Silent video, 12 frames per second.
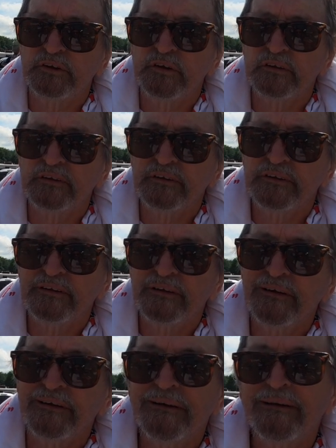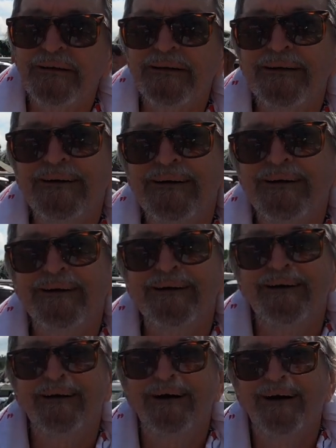to you.
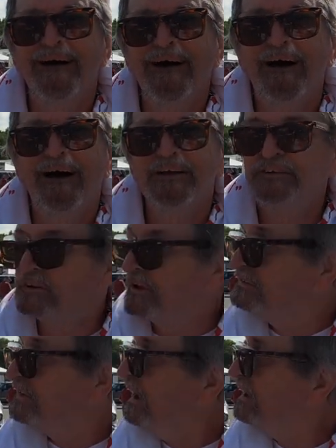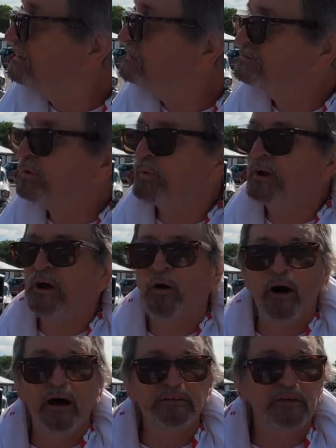Just like that. Just like that. So we
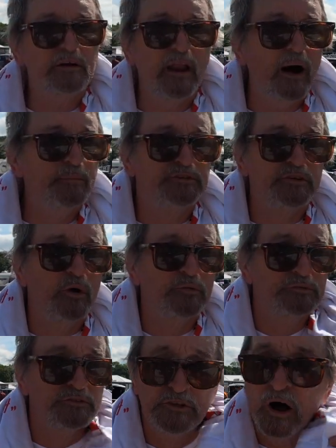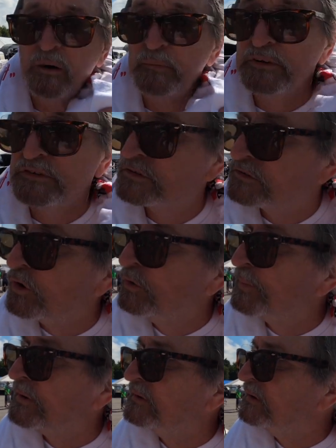go out there, and I'm so dumb and
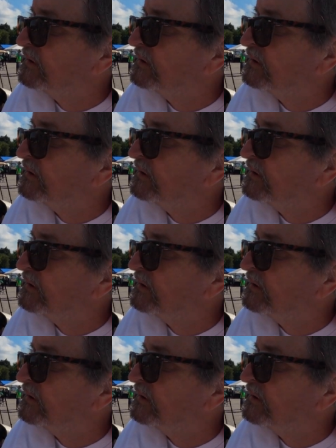stupid.